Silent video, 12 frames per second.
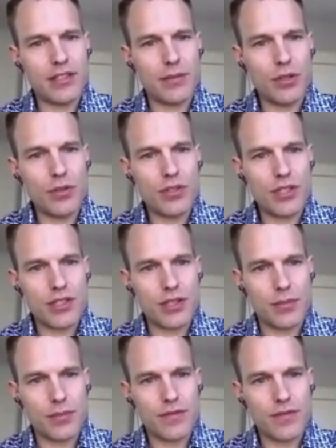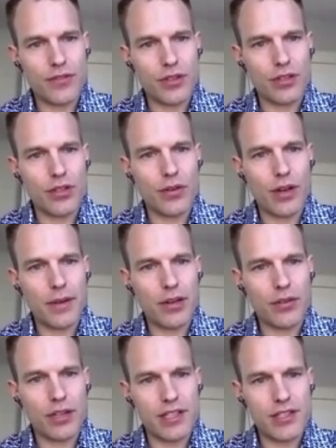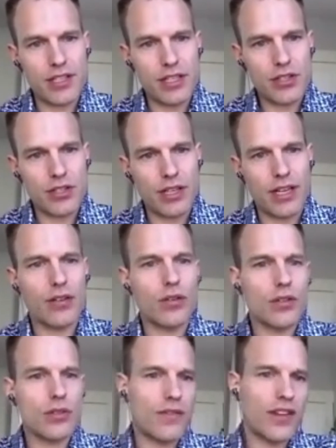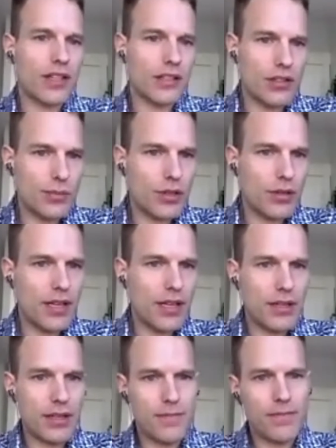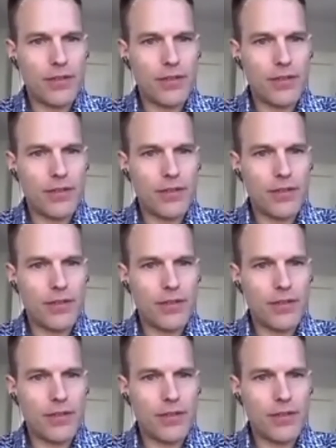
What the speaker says: some new systems for growing my organization. And of course, we've got the newborn baby.